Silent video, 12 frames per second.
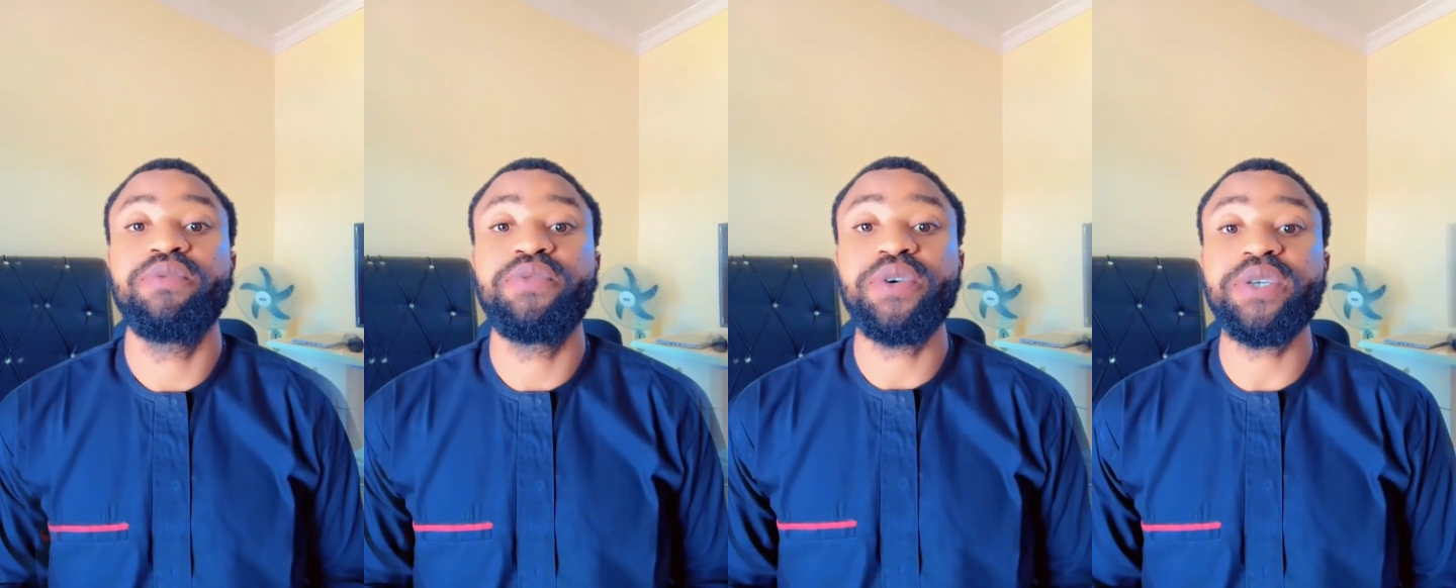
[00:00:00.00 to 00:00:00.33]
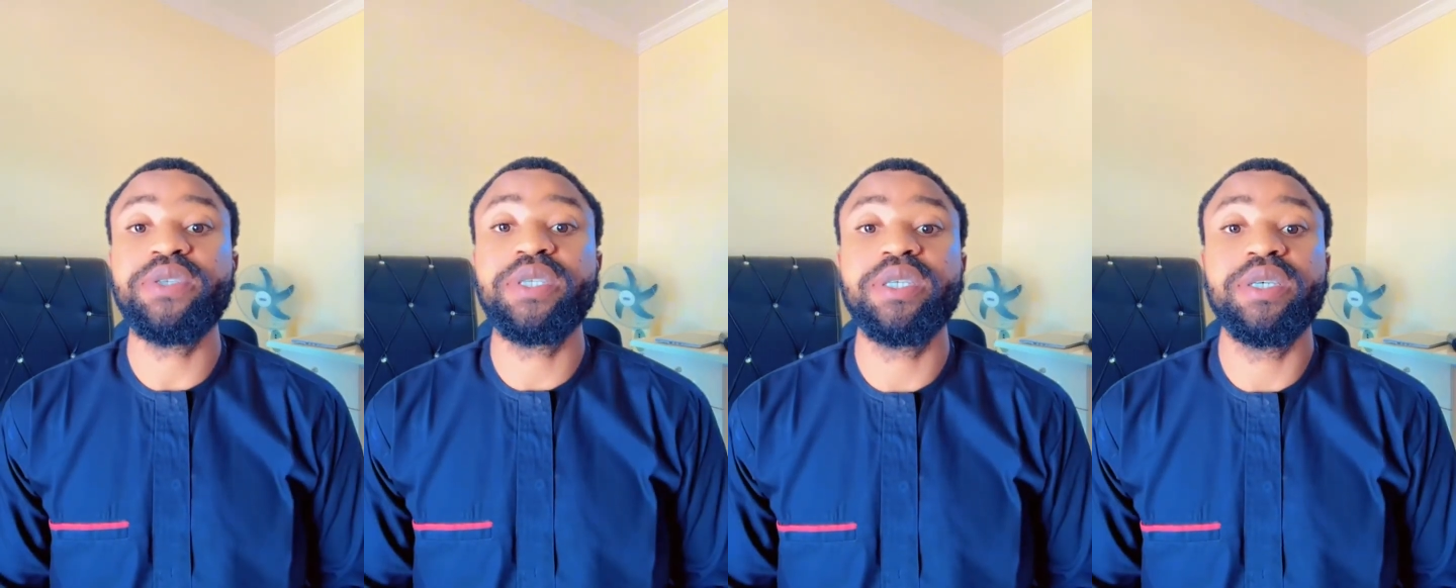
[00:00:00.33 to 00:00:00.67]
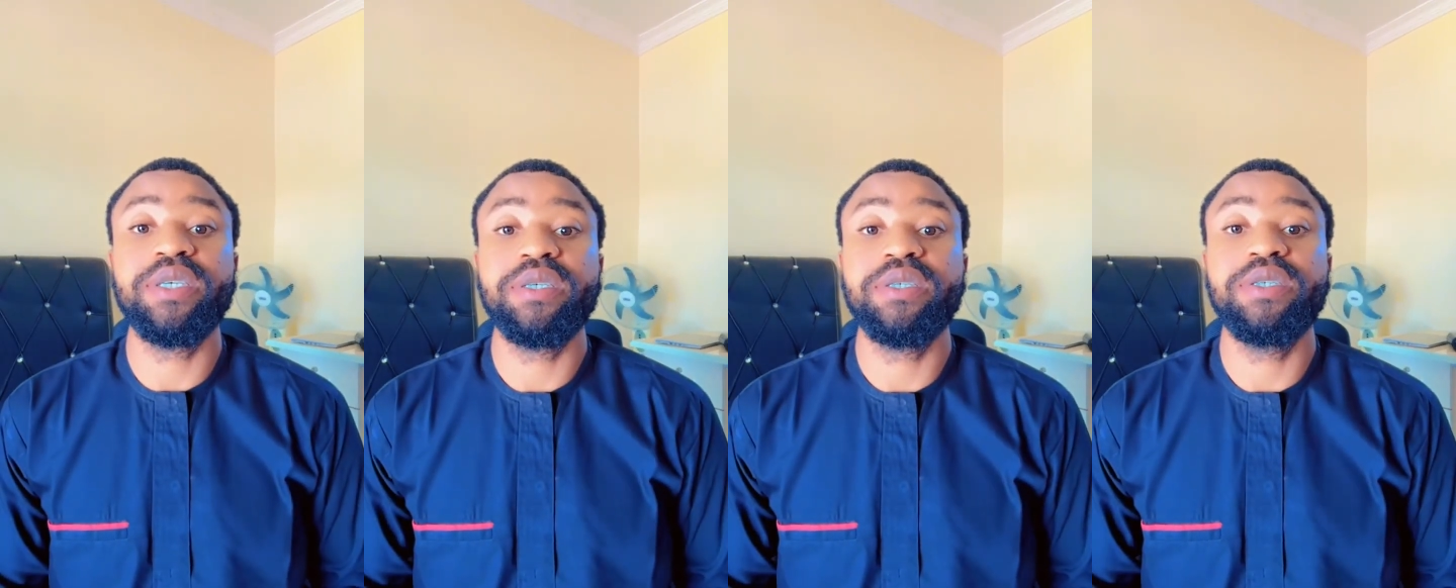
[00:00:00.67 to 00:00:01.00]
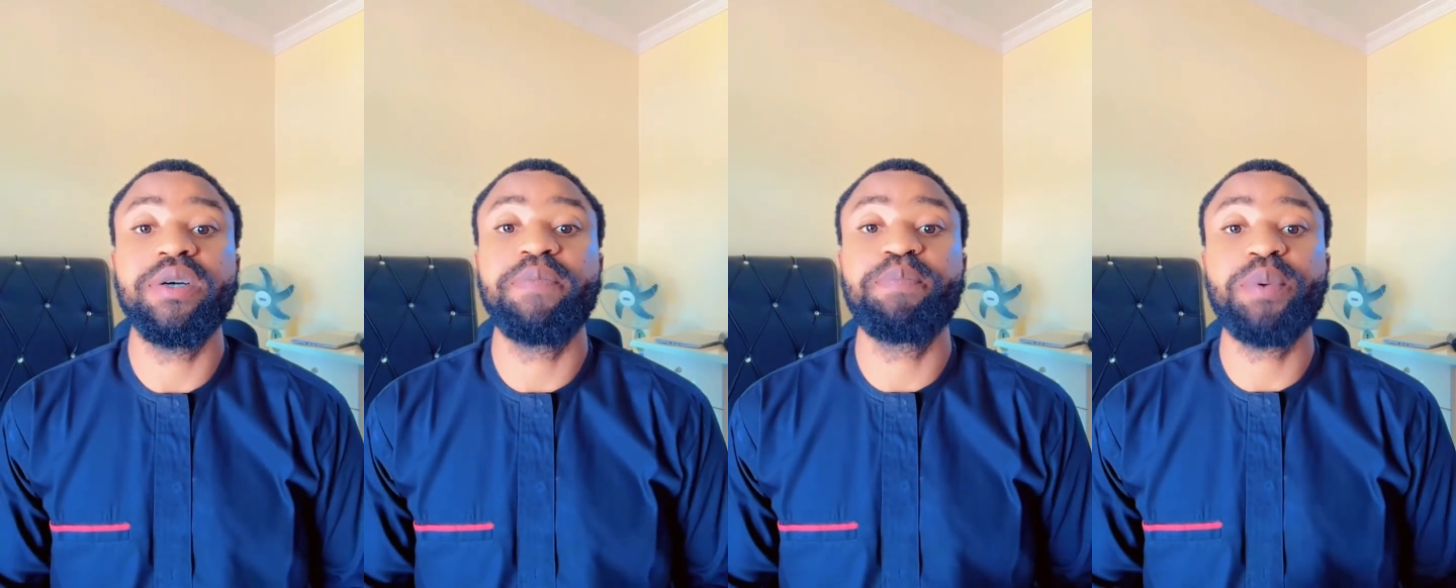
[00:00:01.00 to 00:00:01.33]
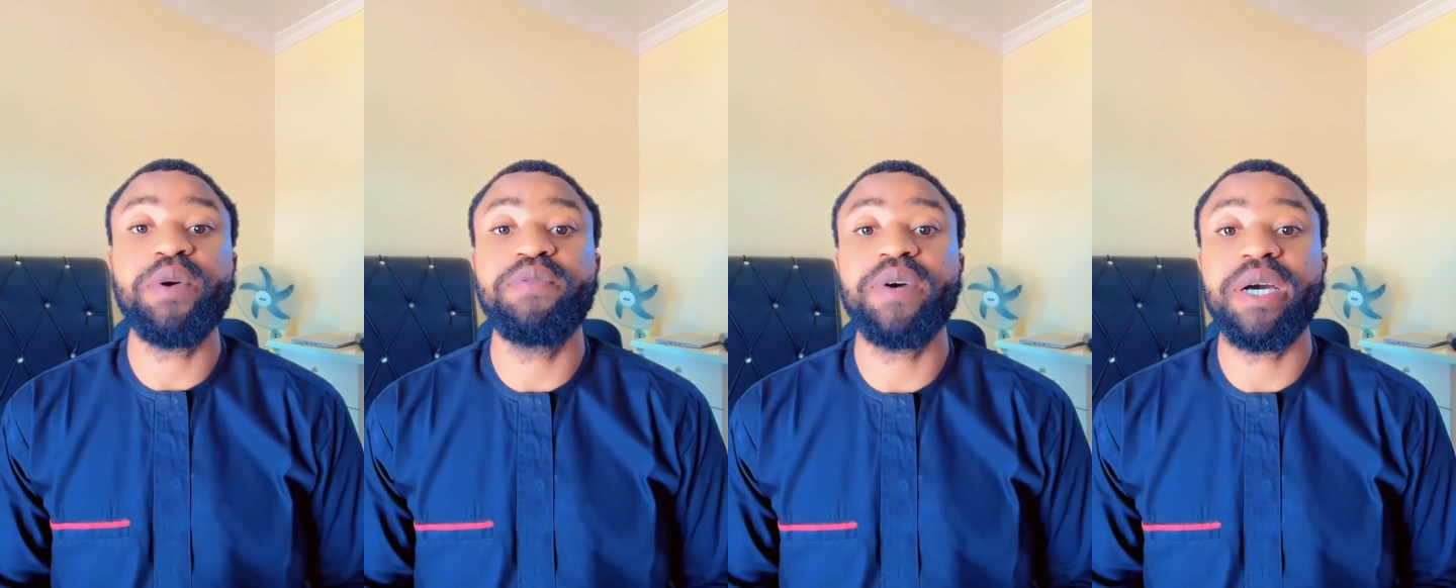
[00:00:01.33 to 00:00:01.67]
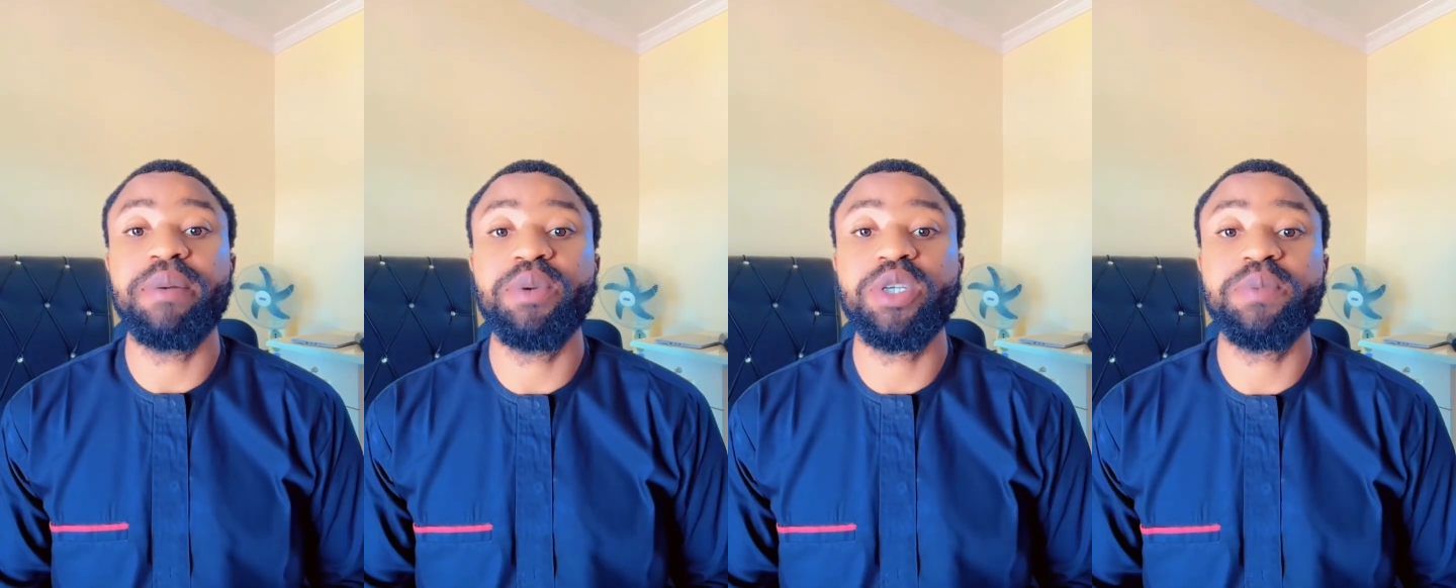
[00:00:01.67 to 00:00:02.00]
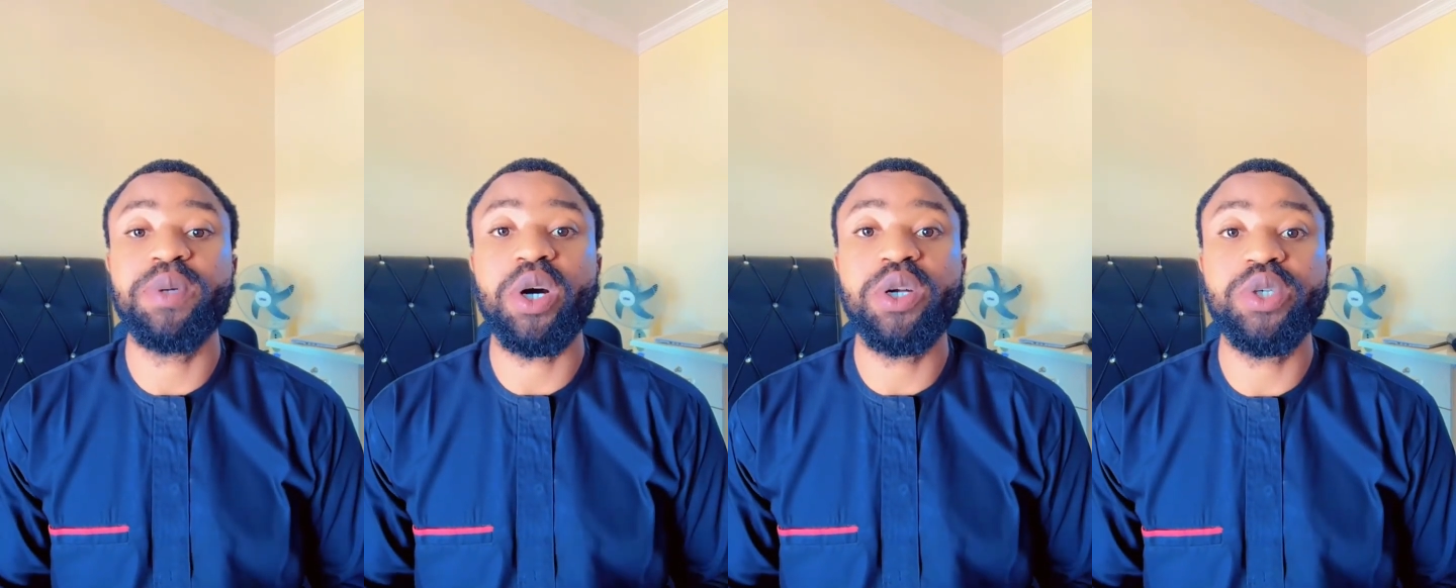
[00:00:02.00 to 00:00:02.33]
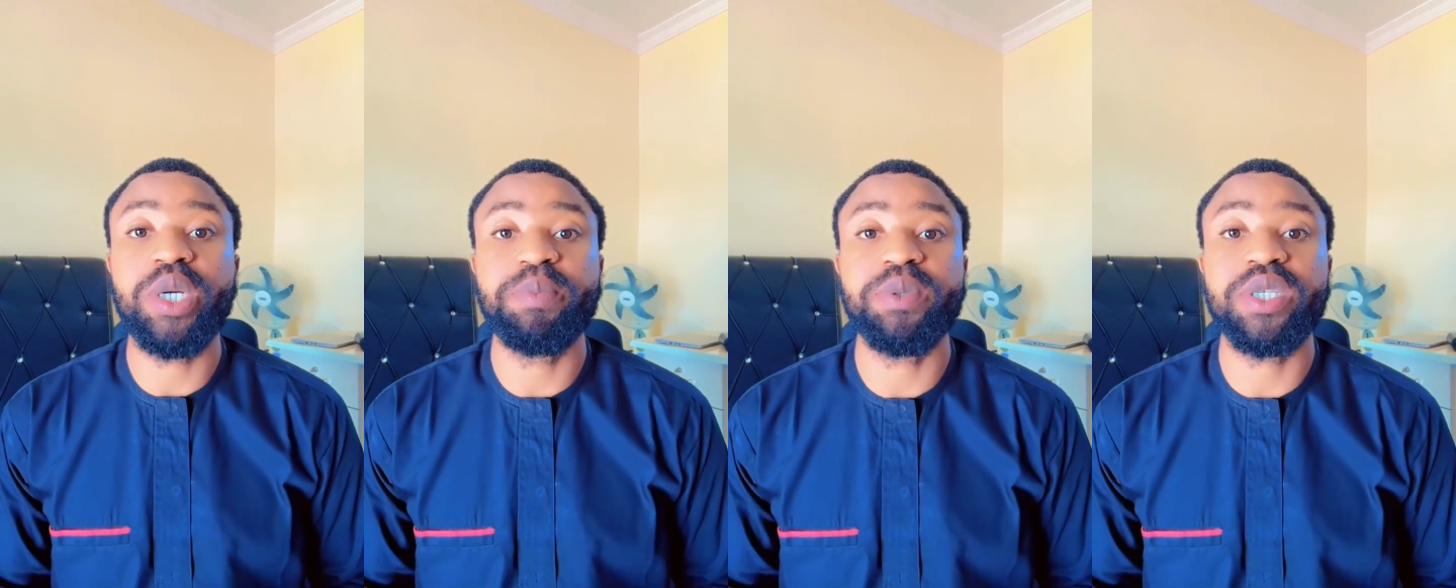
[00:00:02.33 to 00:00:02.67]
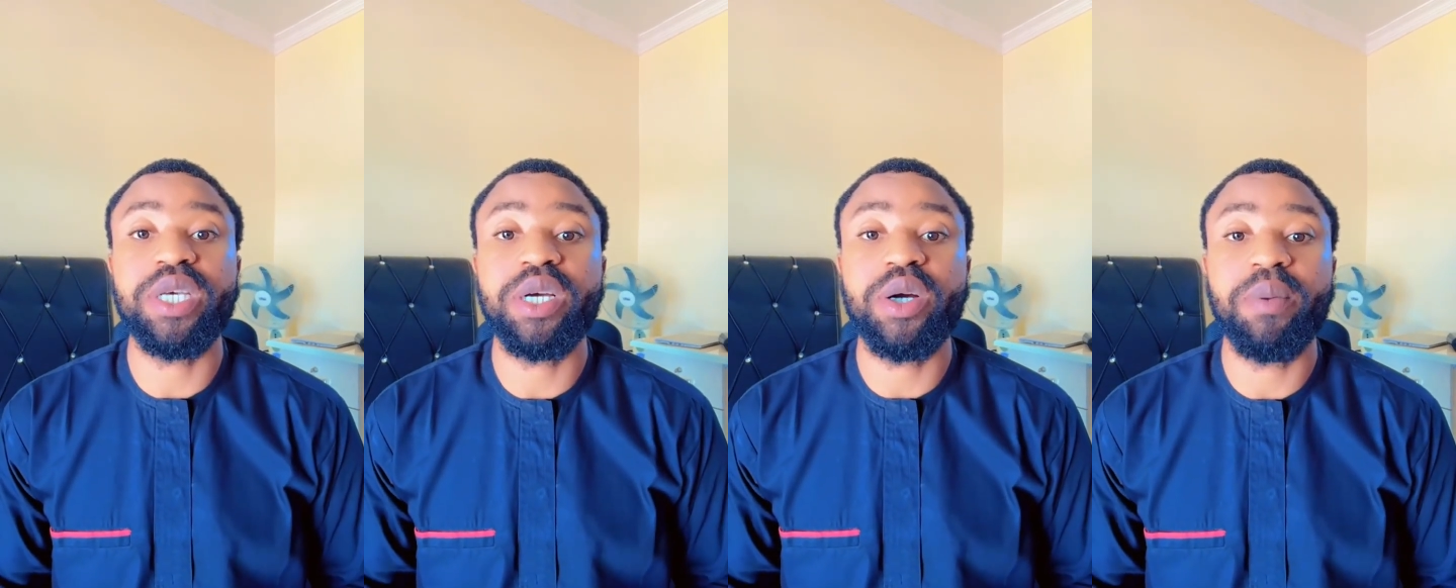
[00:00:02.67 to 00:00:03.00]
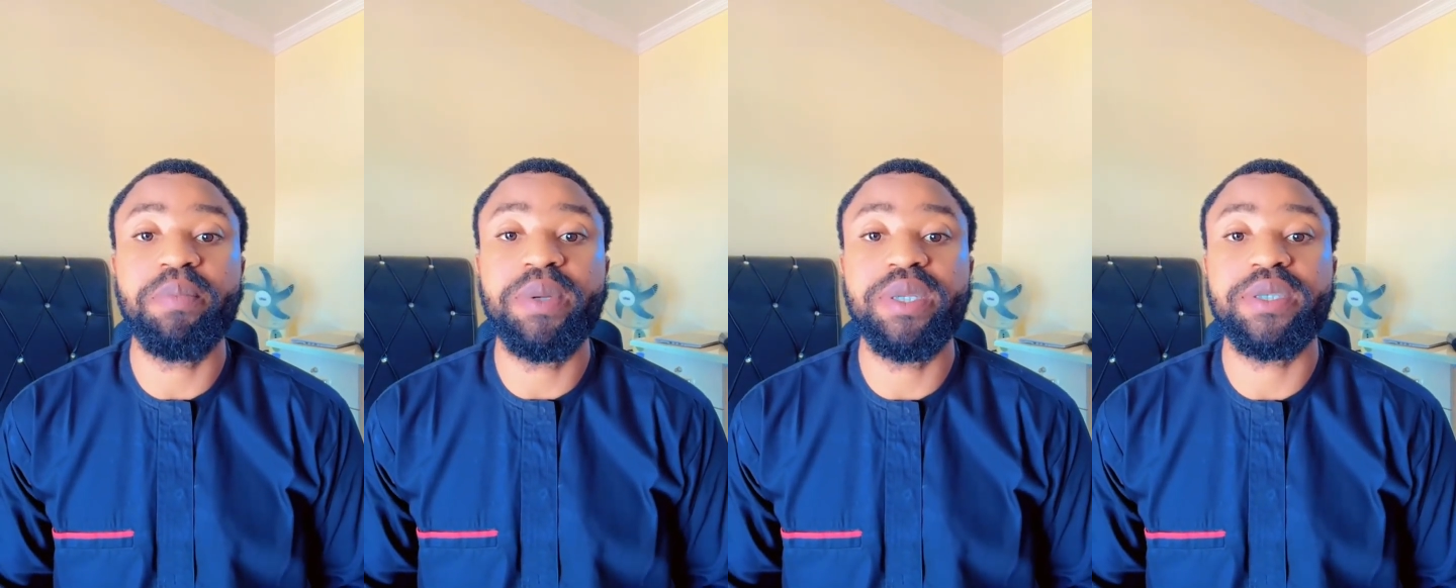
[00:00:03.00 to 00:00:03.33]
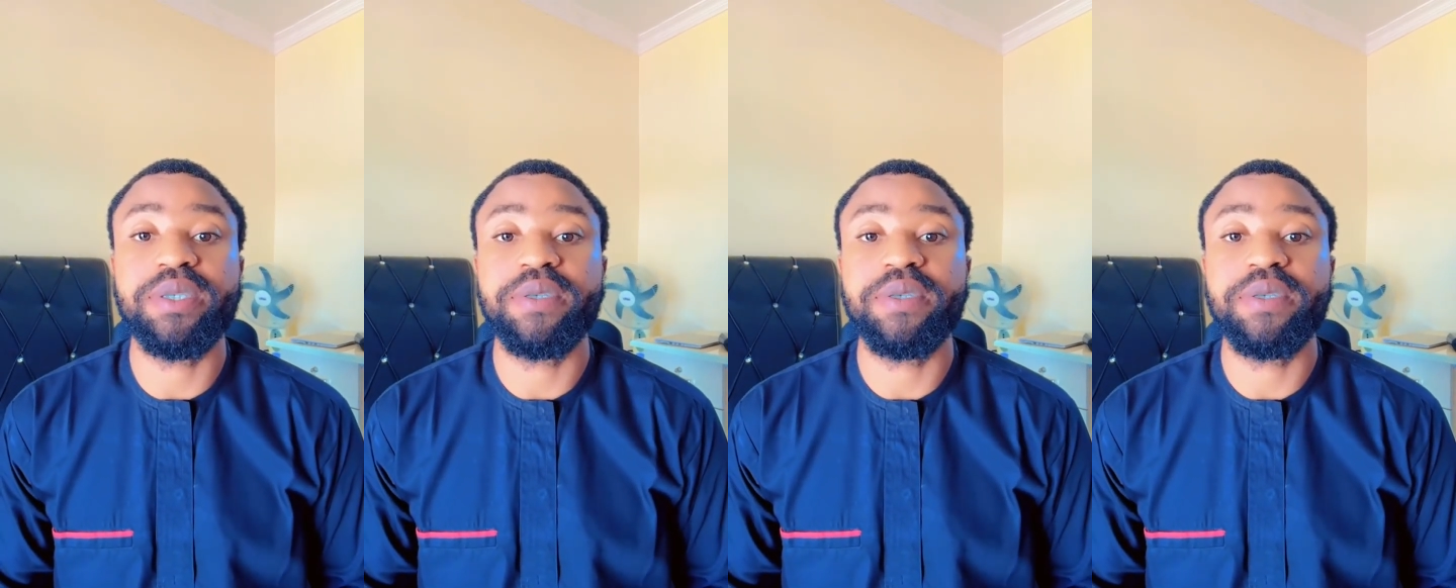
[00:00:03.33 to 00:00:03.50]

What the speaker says: First thing, your profile must be 100% complete.